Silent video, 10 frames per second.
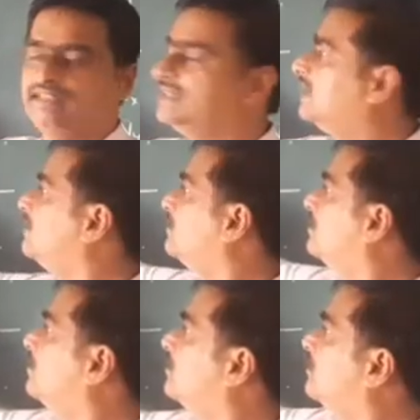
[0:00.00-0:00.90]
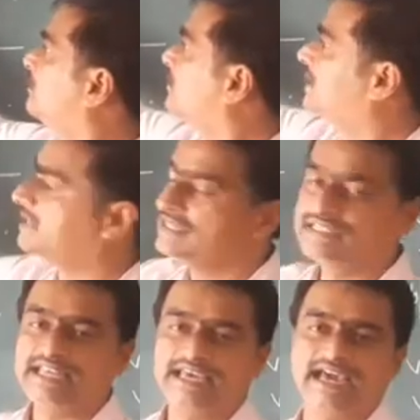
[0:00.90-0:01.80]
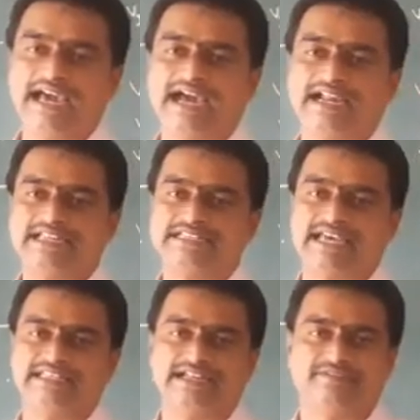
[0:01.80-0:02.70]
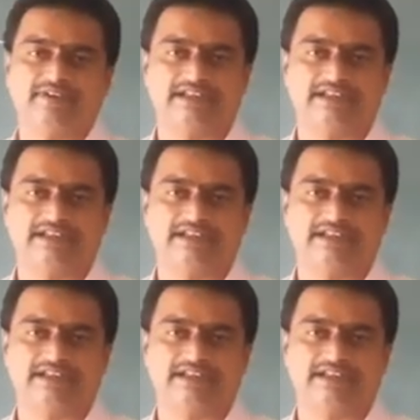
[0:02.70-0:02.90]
then we can easily understand that.